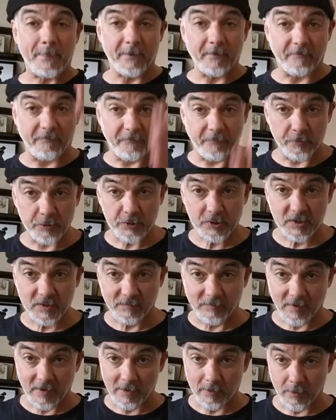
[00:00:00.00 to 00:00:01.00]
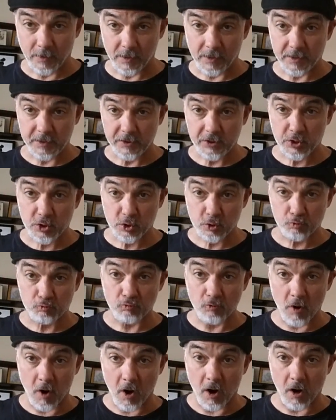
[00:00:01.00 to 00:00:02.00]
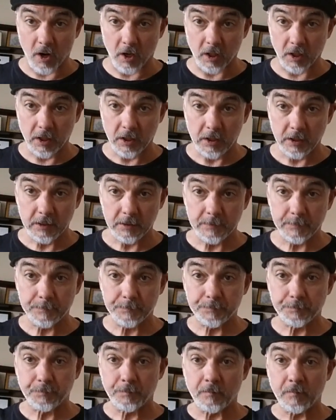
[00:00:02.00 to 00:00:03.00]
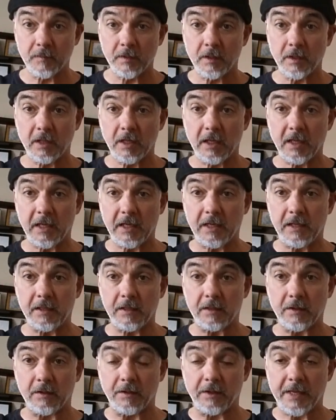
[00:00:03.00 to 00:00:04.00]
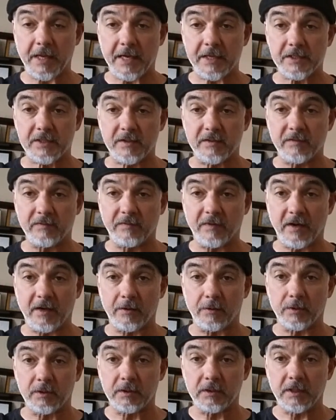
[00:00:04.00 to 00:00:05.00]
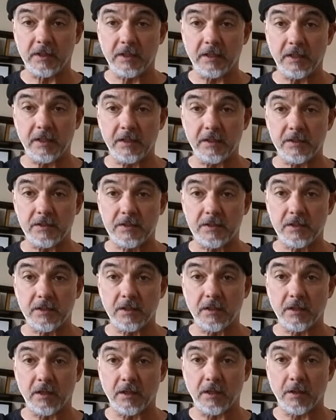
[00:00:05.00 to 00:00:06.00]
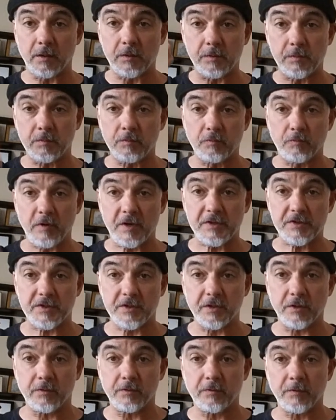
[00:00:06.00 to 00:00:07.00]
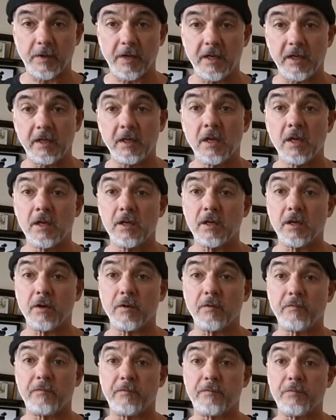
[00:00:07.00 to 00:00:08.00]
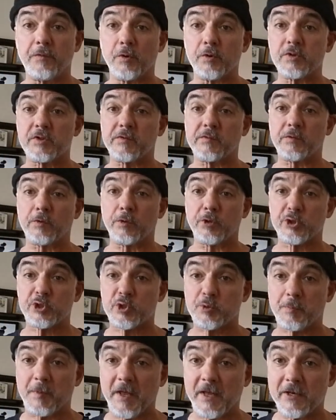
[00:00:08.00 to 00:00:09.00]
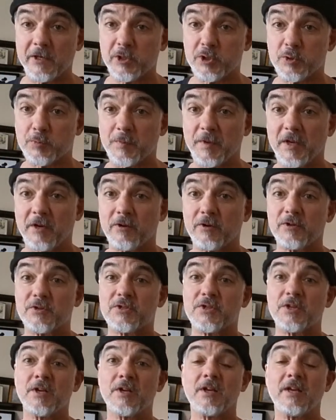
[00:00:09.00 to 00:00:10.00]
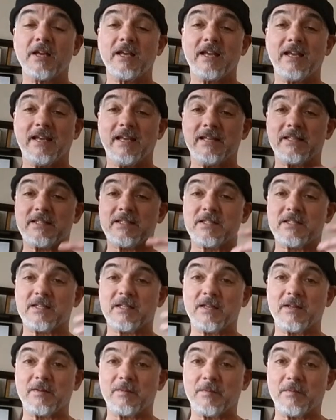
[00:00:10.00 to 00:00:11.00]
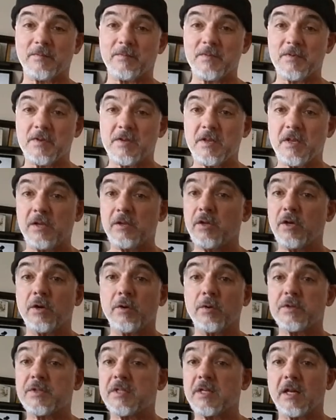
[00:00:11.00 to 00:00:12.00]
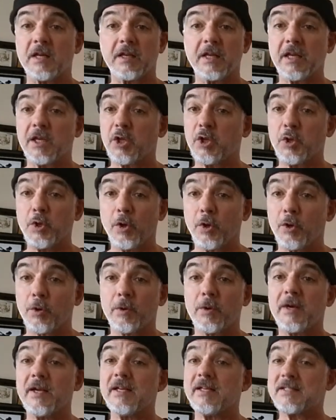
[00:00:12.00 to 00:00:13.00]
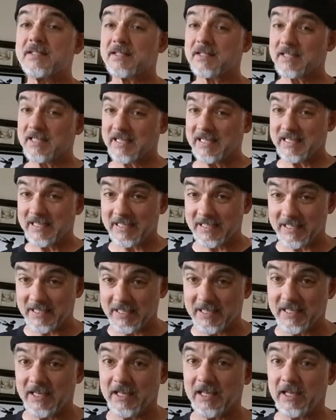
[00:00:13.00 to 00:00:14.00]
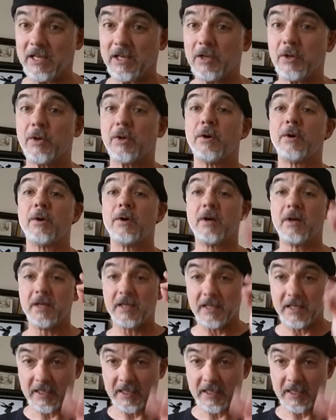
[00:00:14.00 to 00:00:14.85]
The first vowel is strong, and the last vowel is a grace note, right? Now, those of you who are Spanish speakers, it's not like yo, it's io,